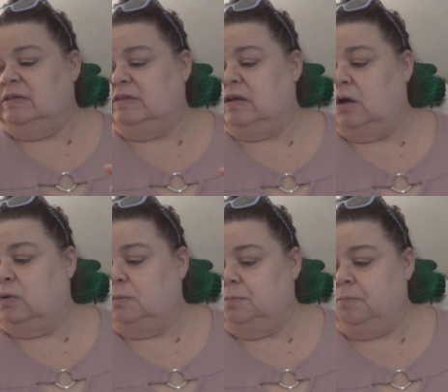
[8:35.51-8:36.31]

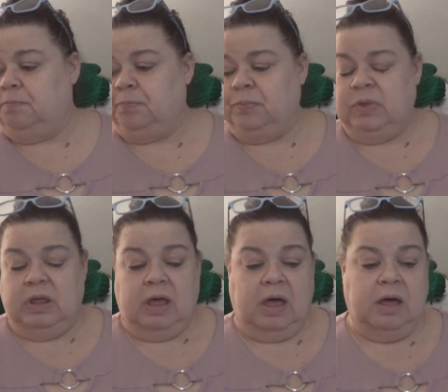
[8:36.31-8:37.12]
So,
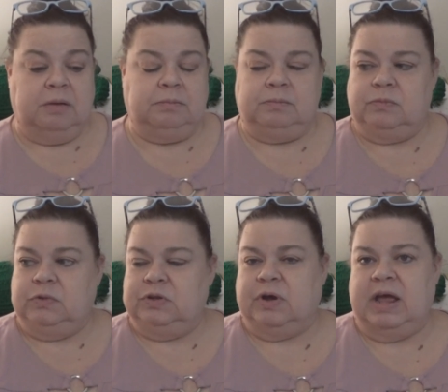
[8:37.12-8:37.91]

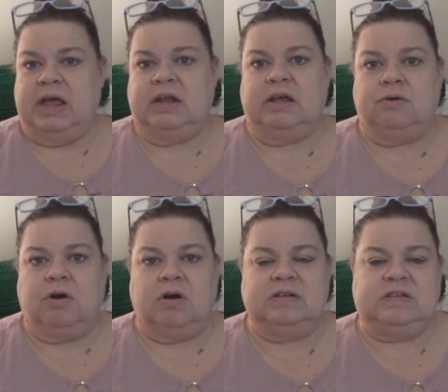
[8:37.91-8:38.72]
you know, I hand
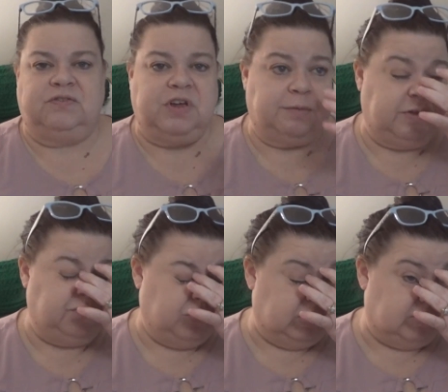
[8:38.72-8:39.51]
out cards to family
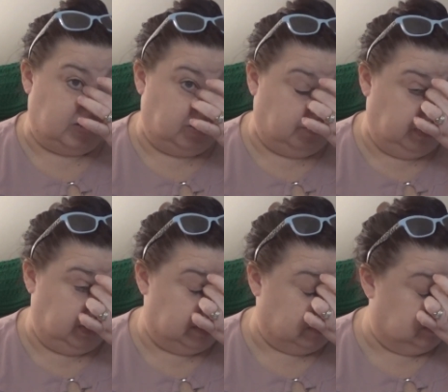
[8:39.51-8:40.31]
and friends. I don't
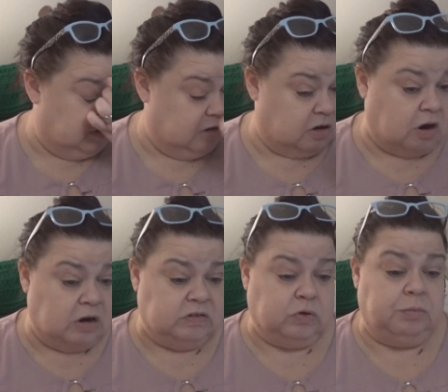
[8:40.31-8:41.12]
hand out a ton of
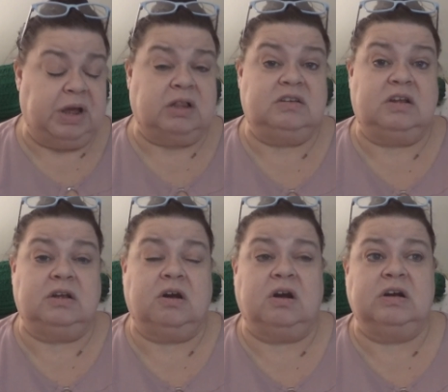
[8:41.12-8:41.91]
cards or mail a ton
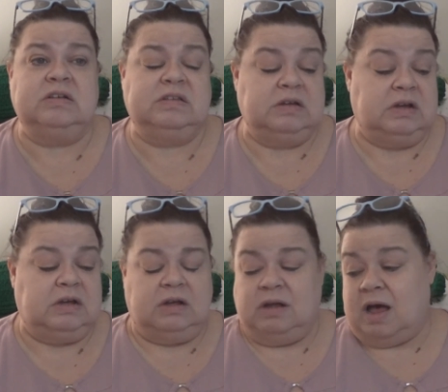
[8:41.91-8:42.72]
of cards.
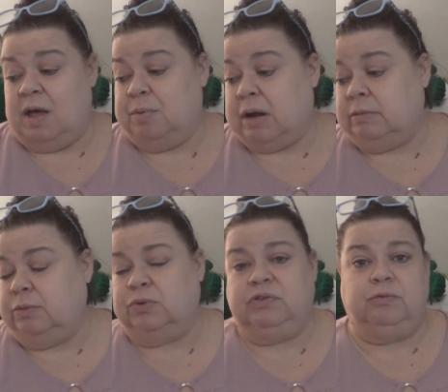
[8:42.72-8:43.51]
I
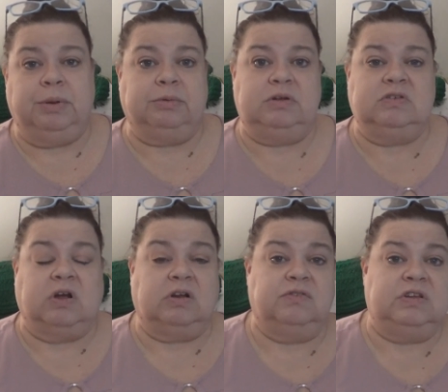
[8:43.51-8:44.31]
probably won't even be able to use
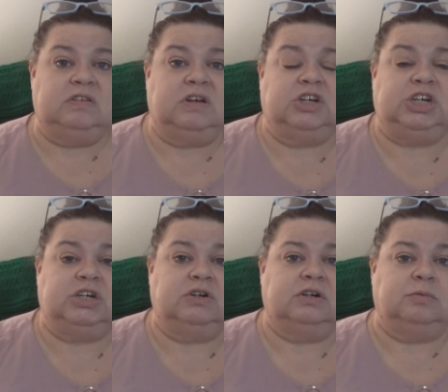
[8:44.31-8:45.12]
all of these next
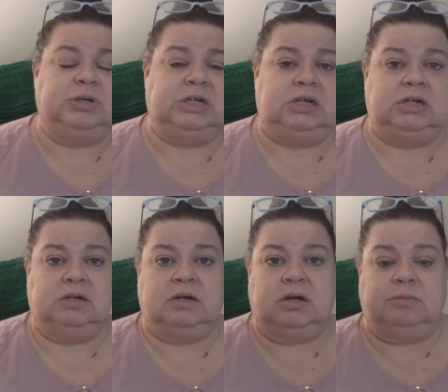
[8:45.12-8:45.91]
year. It'll be
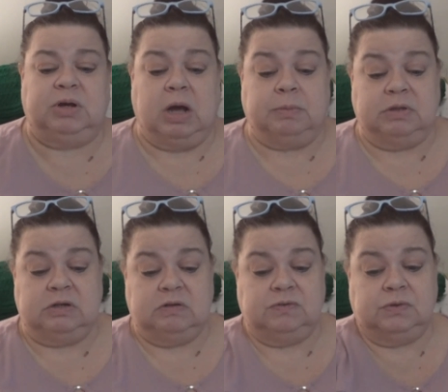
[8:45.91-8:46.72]
a couple of
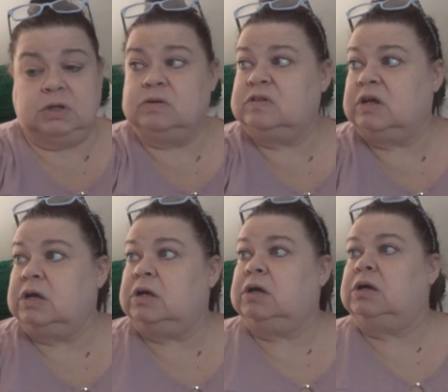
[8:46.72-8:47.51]
years for those.
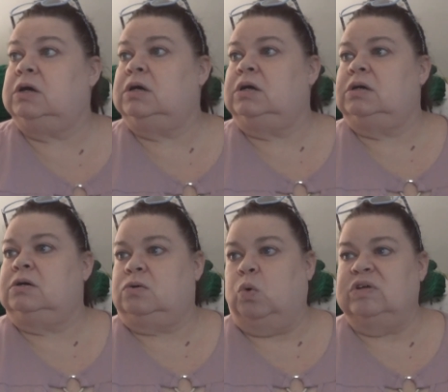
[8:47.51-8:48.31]

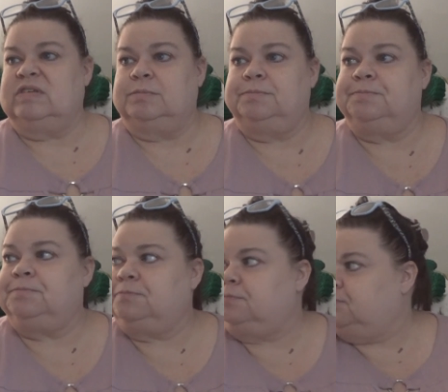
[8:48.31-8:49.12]
Awesome.
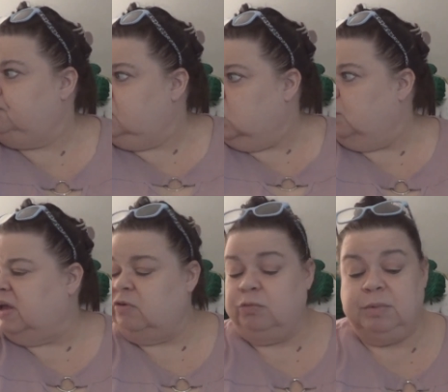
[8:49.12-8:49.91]
Hope
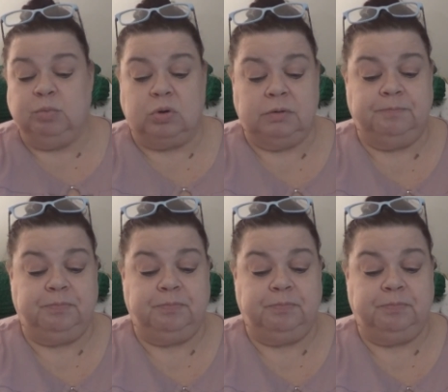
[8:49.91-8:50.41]
I can remember.